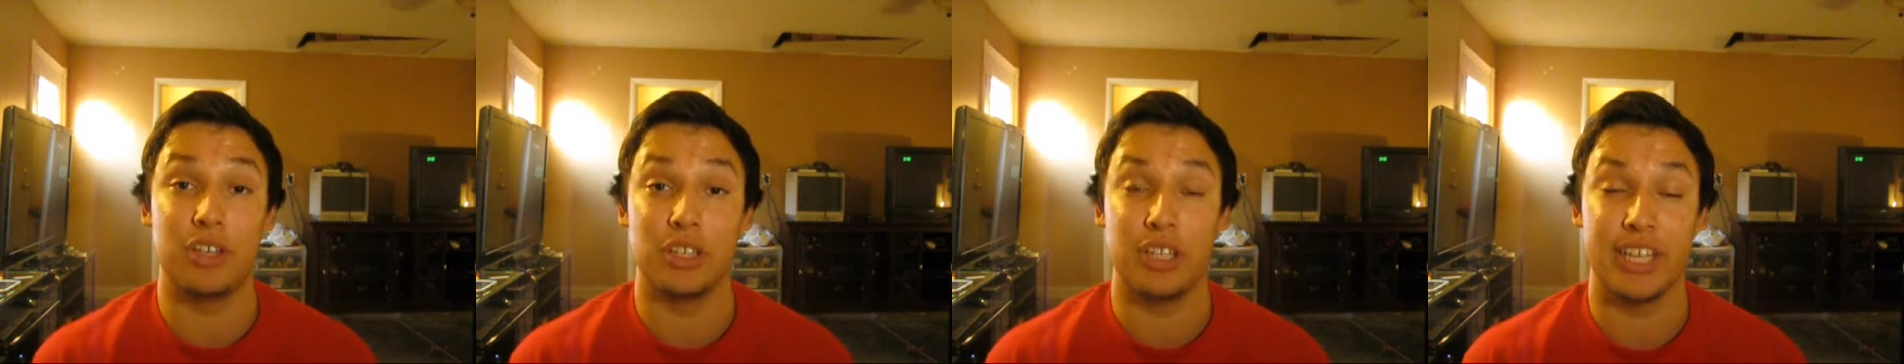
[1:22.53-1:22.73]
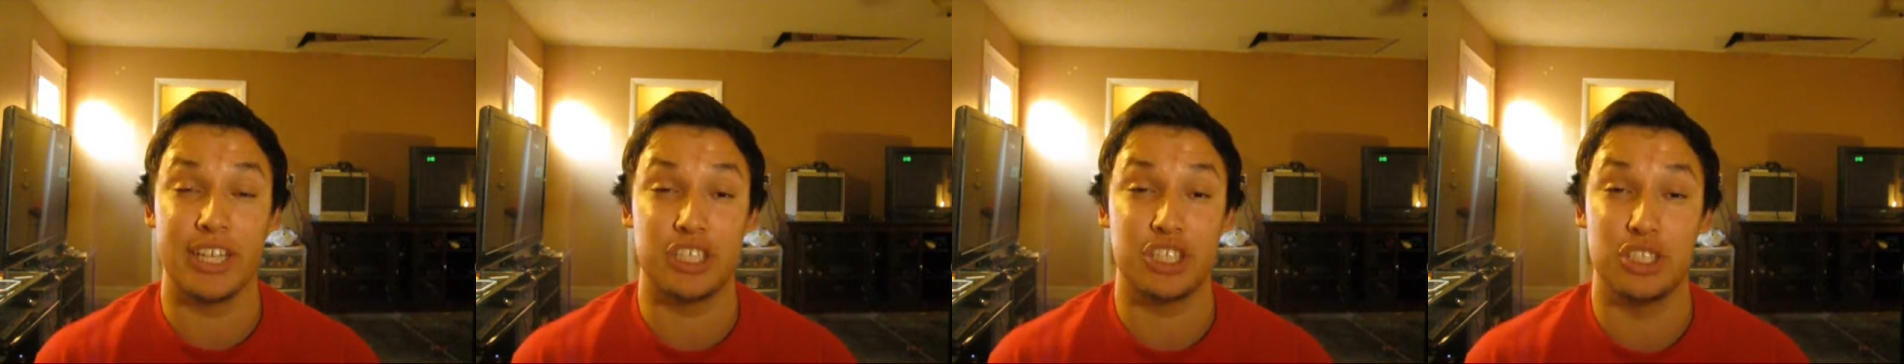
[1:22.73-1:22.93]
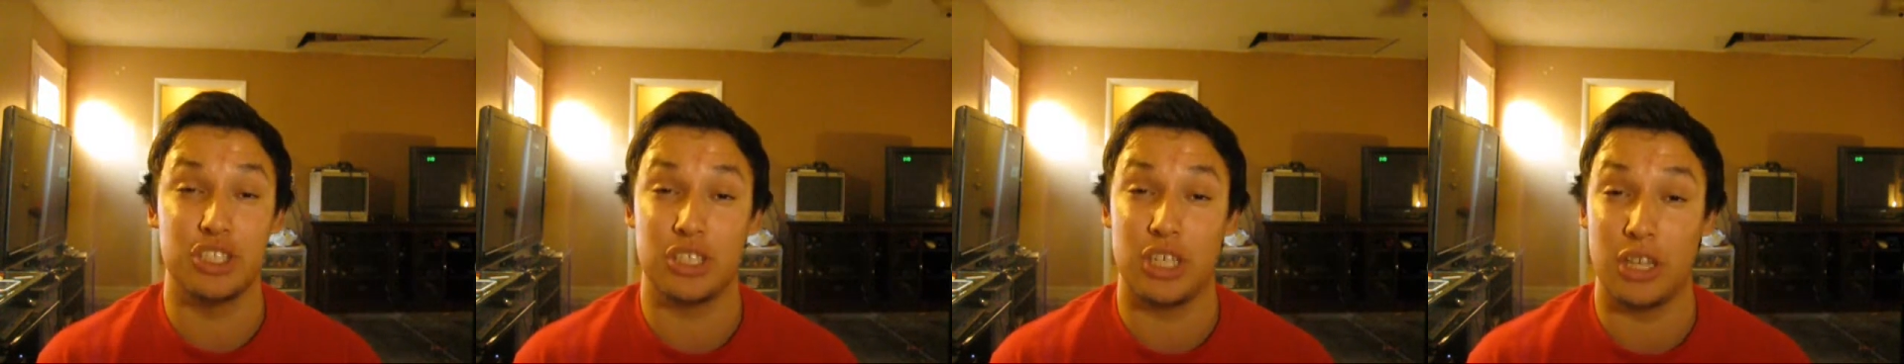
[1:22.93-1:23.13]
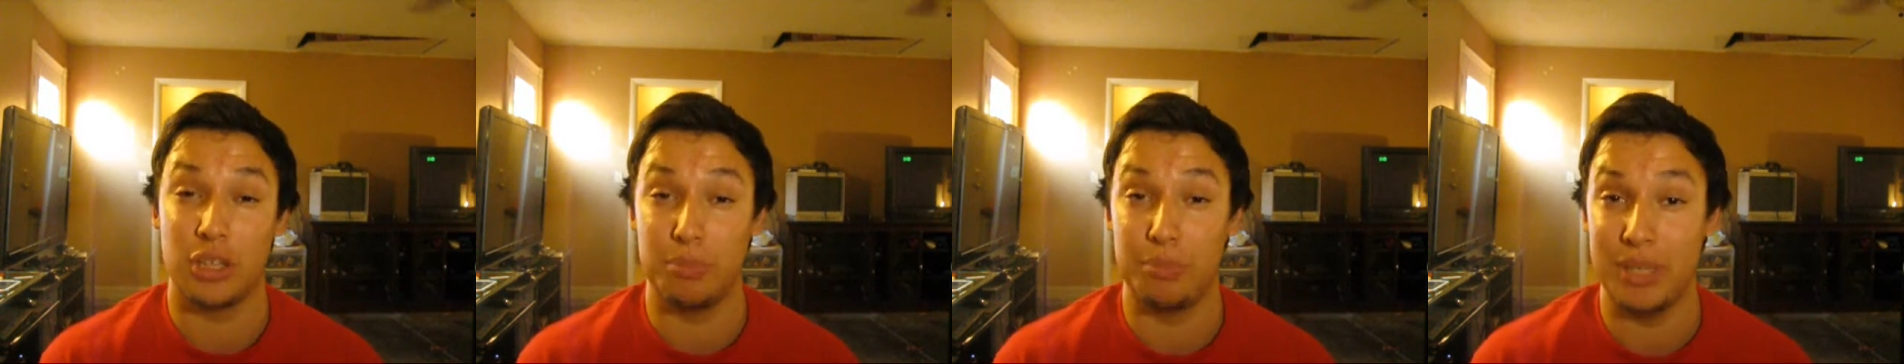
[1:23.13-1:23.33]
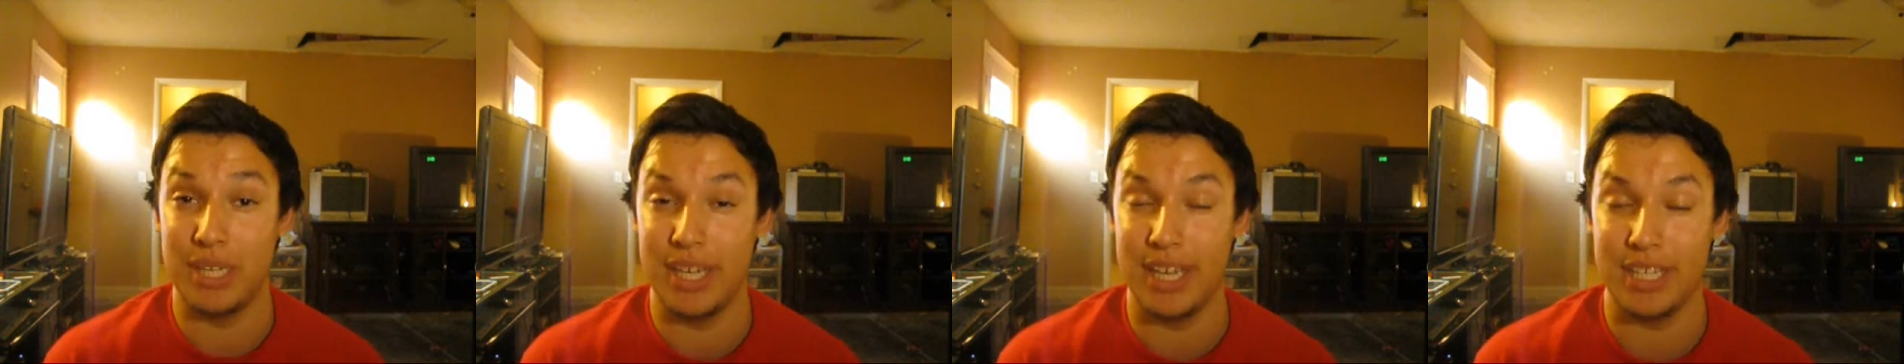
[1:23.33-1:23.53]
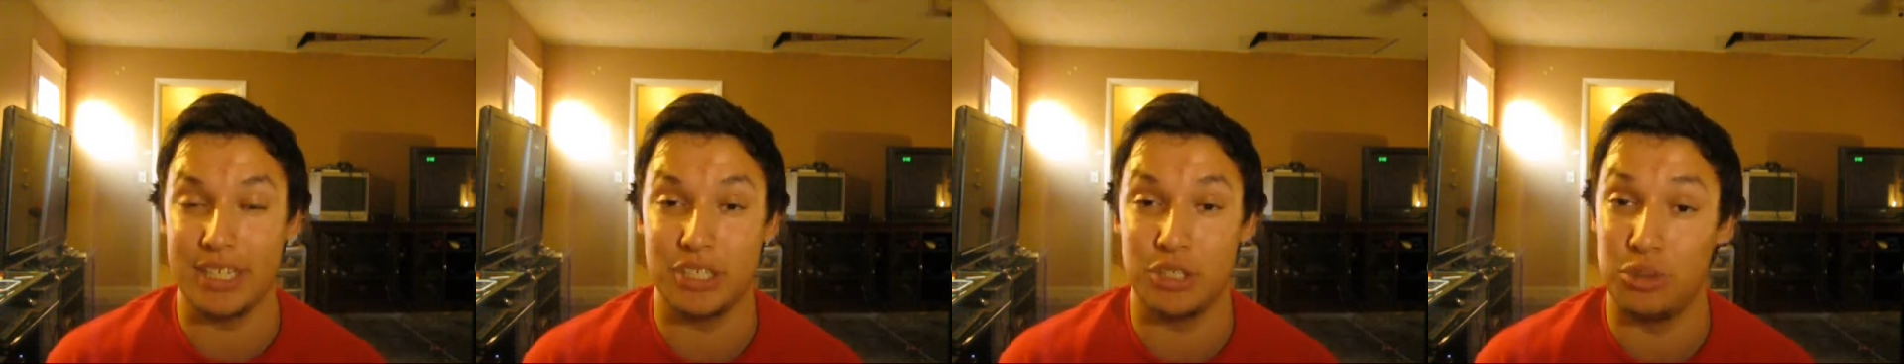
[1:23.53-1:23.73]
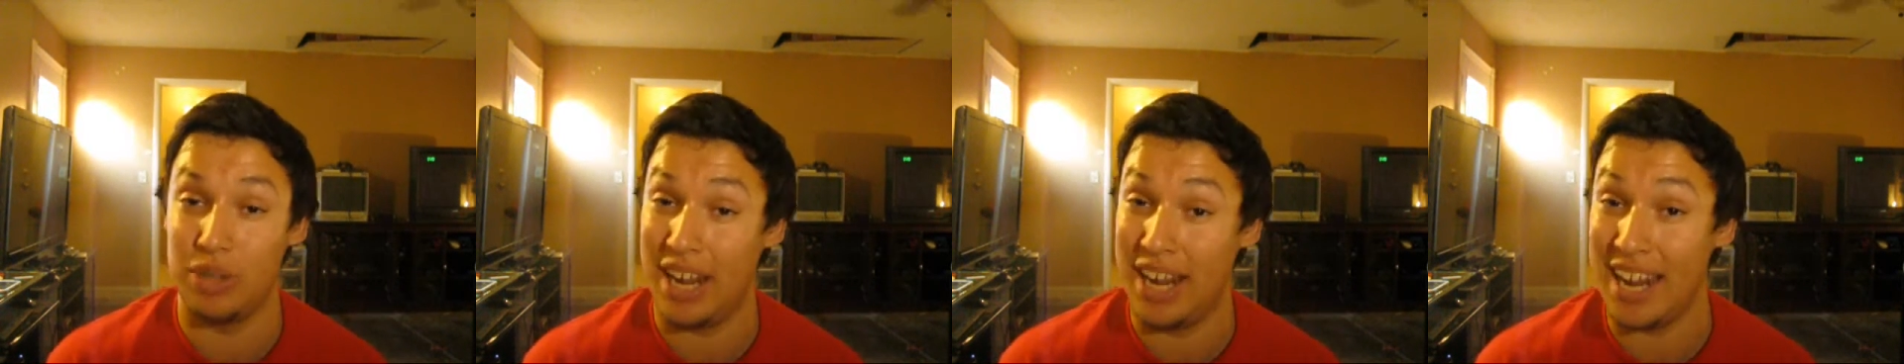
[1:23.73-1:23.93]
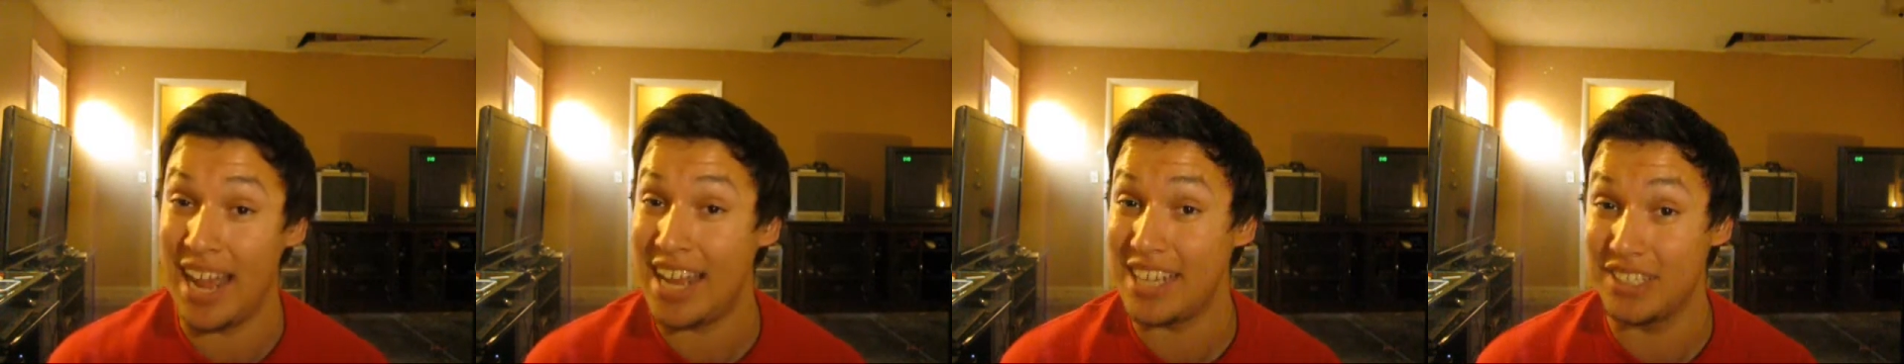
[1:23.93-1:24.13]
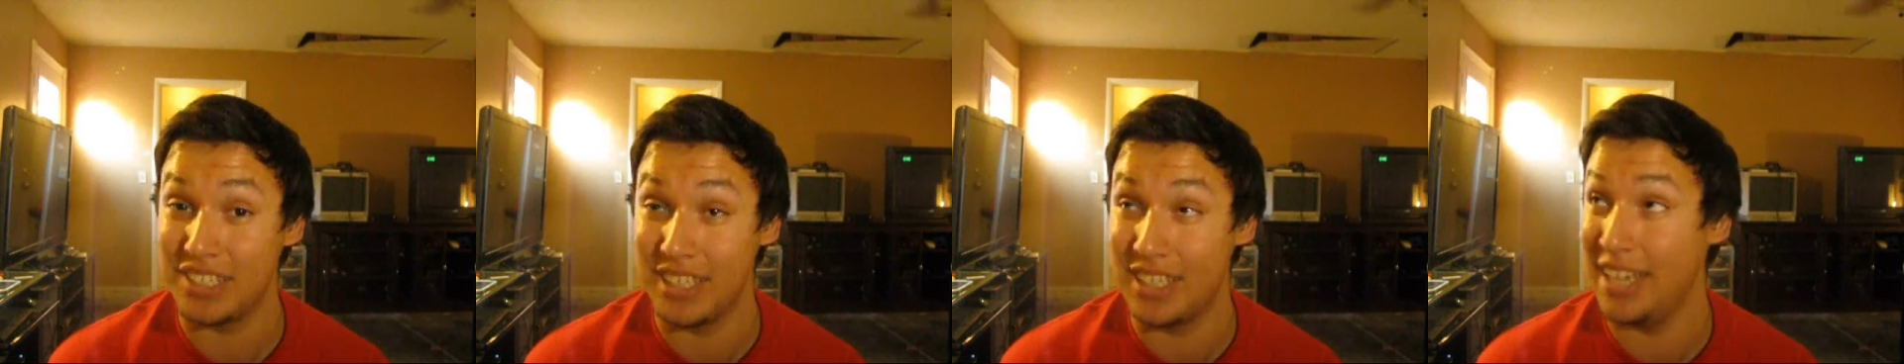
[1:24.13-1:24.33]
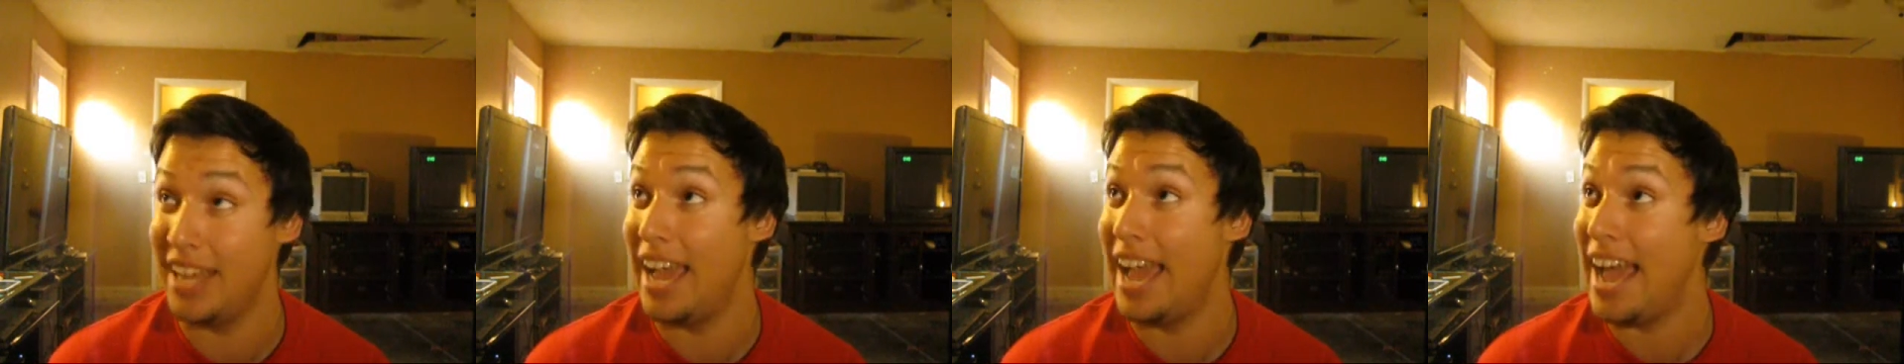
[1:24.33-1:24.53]
collections on the PS2 I
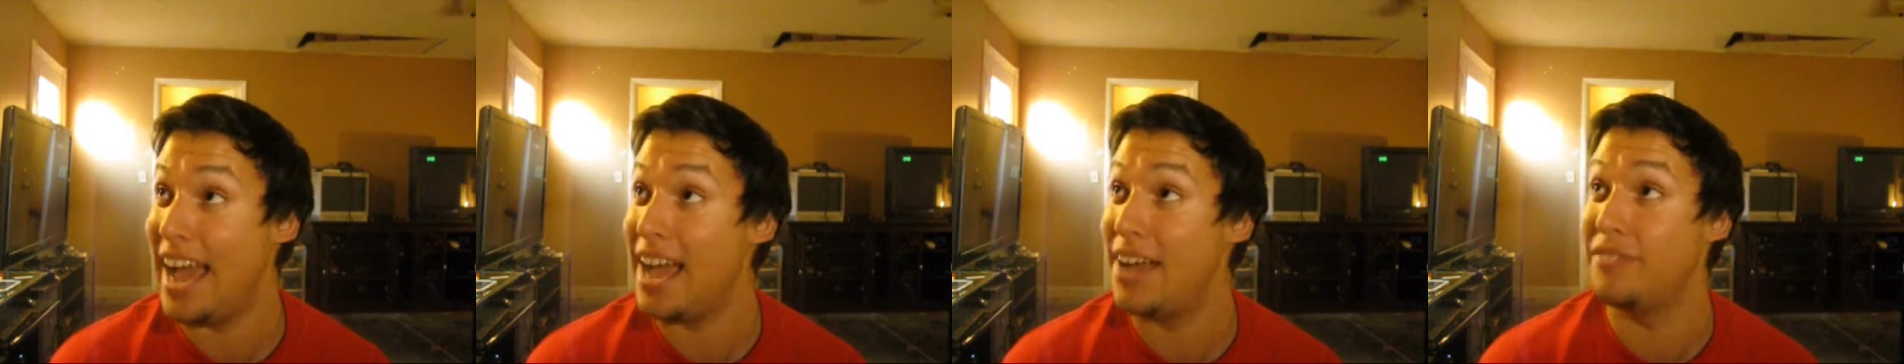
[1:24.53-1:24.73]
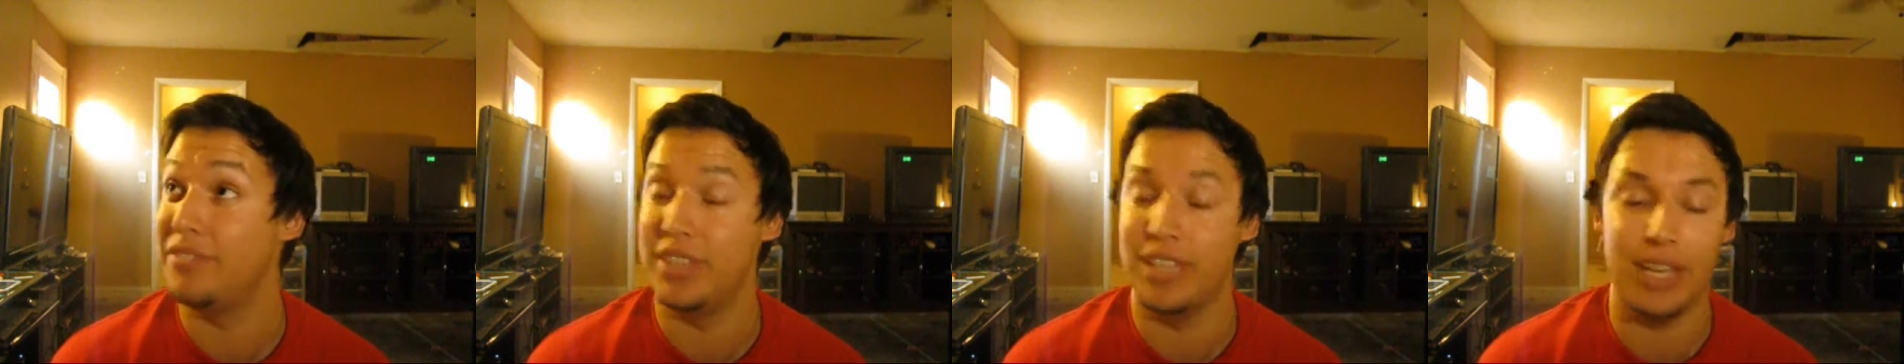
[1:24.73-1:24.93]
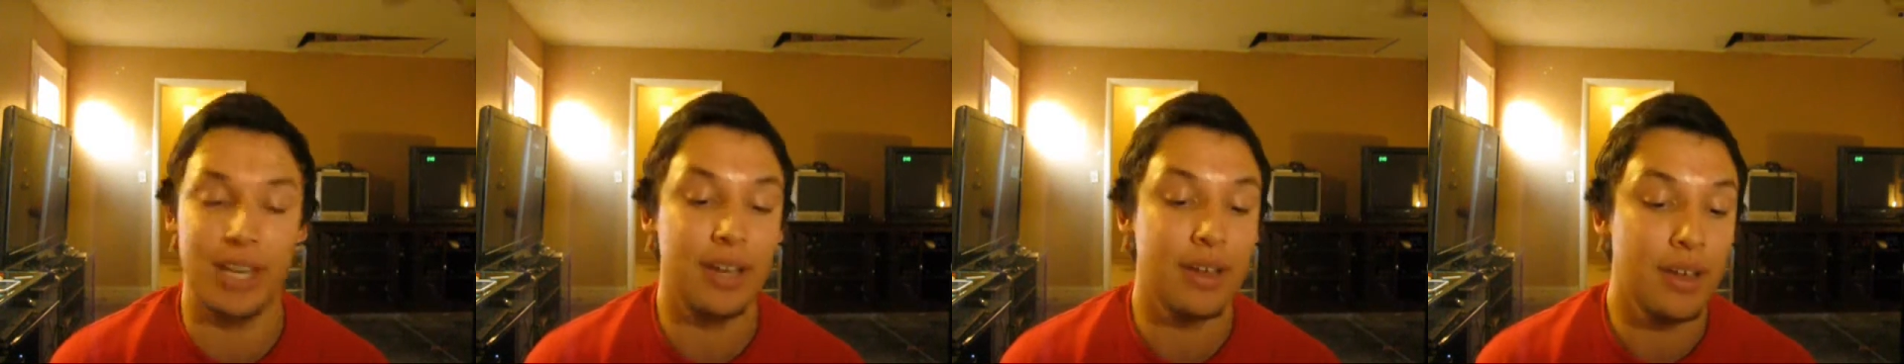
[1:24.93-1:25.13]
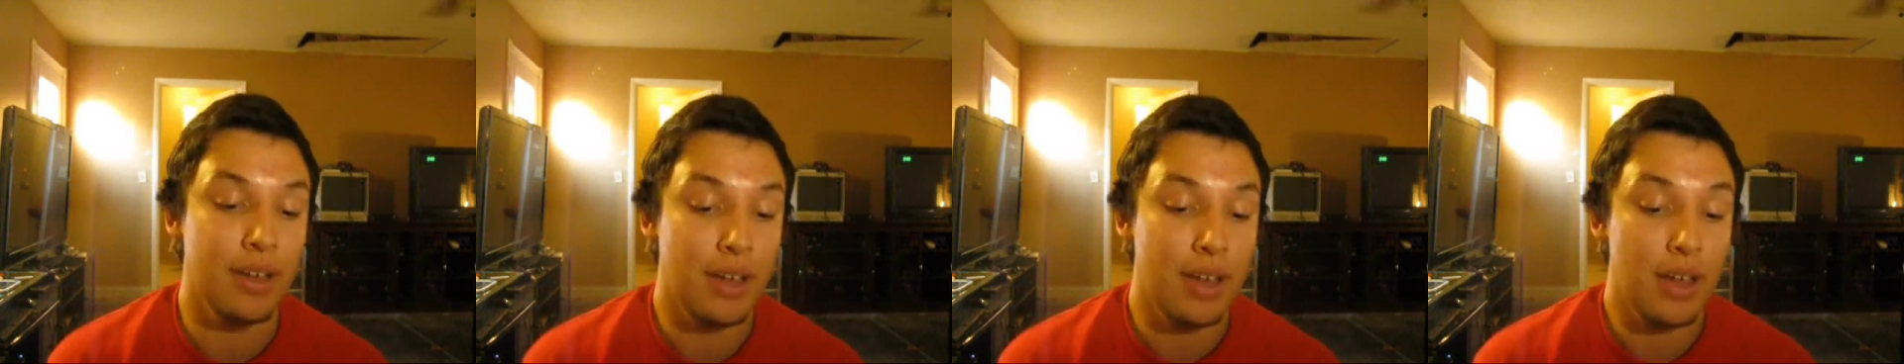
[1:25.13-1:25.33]
actually didn't have yet.